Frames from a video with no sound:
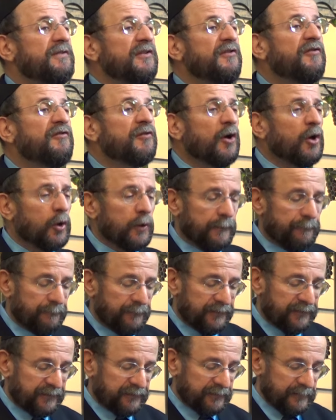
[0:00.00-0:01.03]

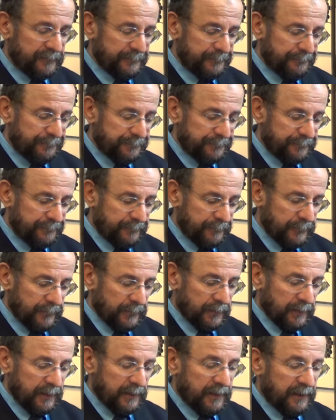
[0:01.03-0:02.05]
deserves
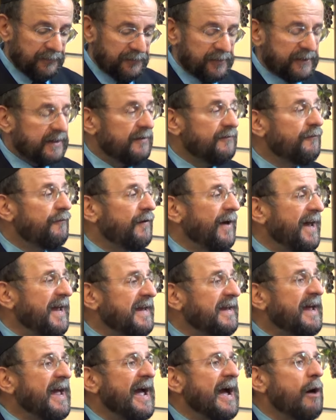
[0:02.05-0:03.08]
to
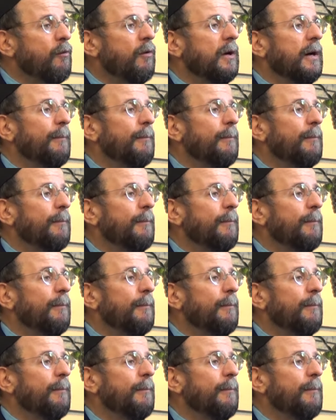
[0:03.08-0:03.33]
convey how